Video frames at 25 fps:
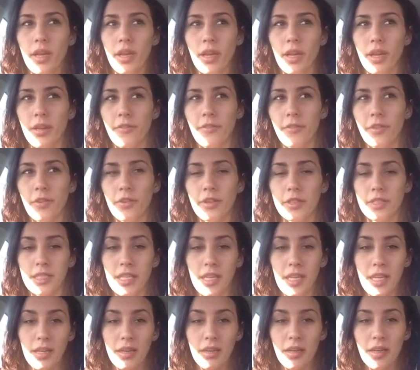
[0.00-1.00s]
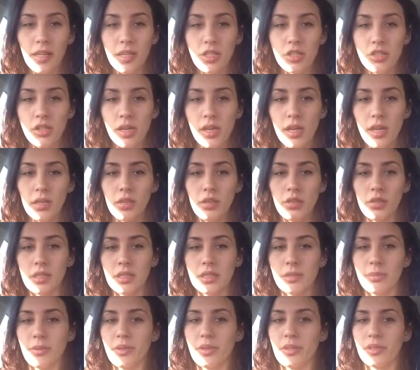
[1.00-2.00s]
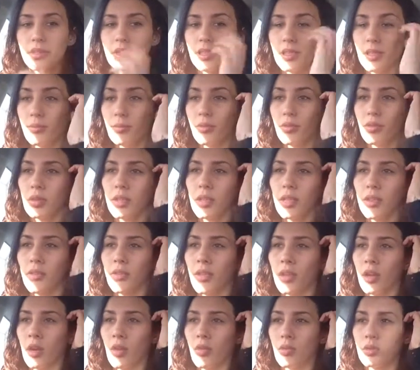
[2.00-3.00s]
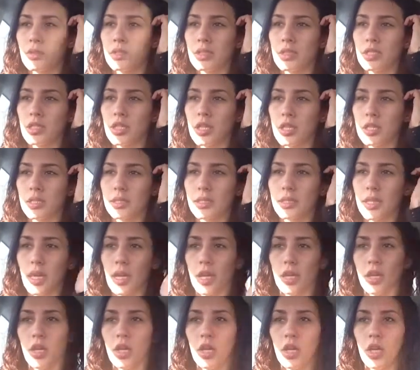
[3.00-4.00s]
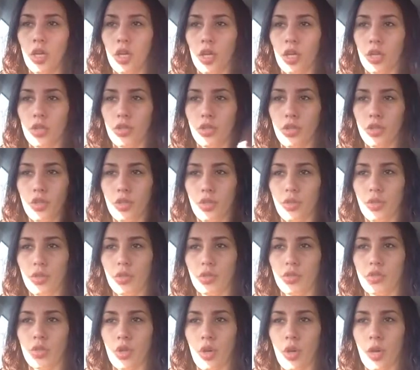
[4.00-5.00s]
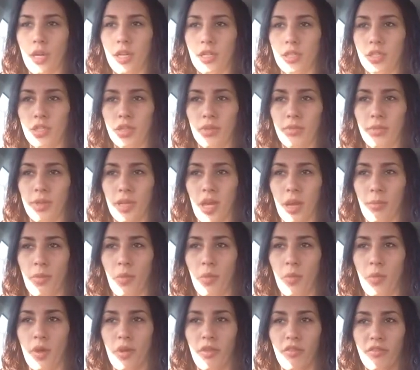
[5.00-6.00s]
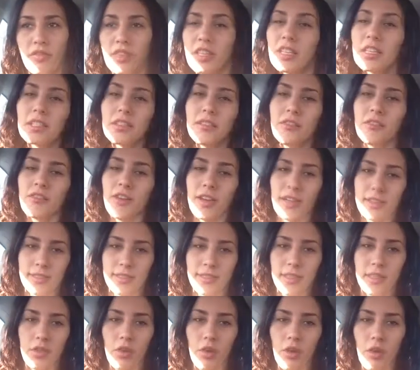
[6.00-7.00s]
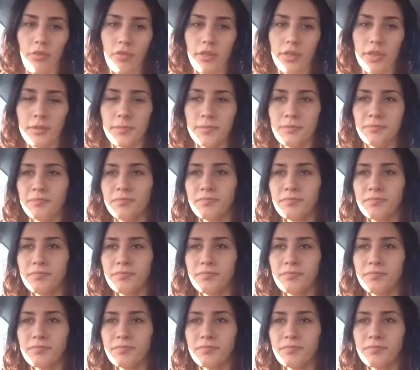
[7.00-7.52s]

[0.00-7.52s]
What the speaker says: And if you're a teenager and you're experiencing bullying, then I would suggest that you try to become aware of this facet of it.